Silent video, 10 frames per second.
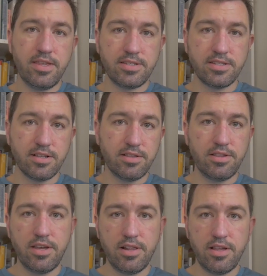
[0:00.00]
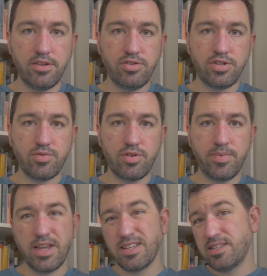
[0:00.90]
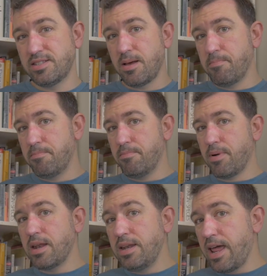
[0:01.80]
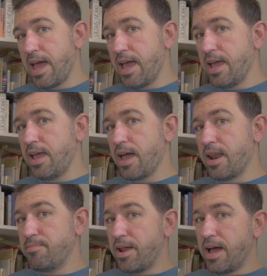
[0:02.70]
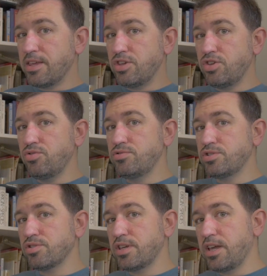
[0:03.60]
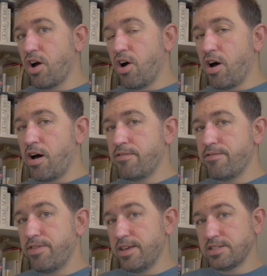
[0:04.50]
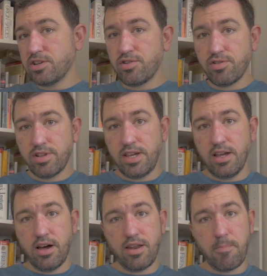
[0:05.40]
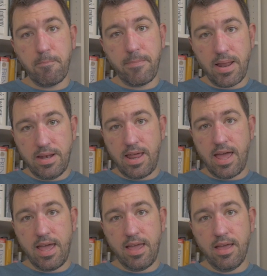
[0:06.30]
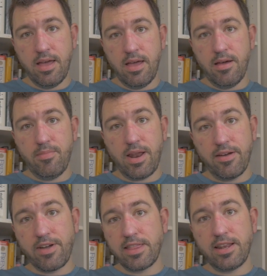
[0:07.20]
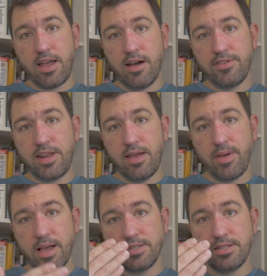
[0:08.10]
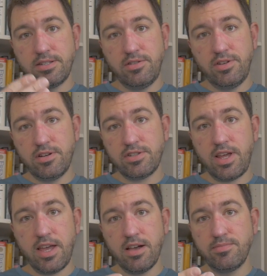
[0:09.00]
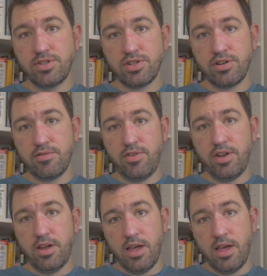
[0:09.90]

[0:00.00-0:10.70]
This is a little unusual because it's a Monday, and I'm not usually off this early on a Monday, but I've got the day off today because it's New Year's Day observed.